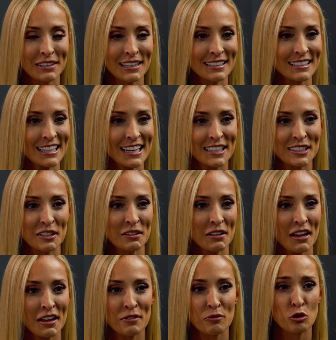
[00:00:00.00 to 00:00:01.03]
It takes a
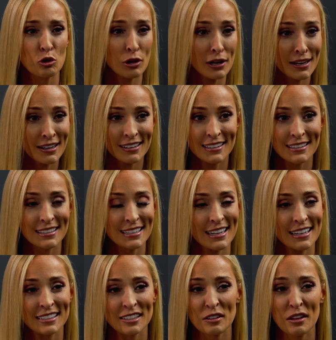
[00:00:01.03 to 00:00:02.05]
lot of grit, it
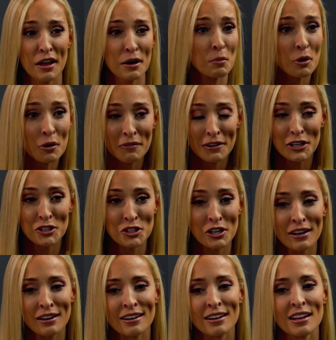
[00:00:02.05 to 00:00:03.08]
takes a lot of
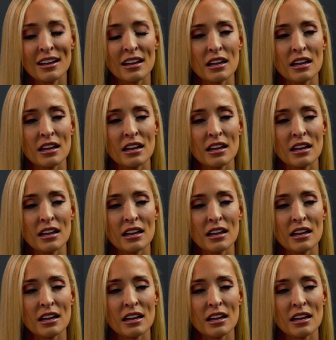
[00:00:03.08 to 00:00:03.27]
motivation,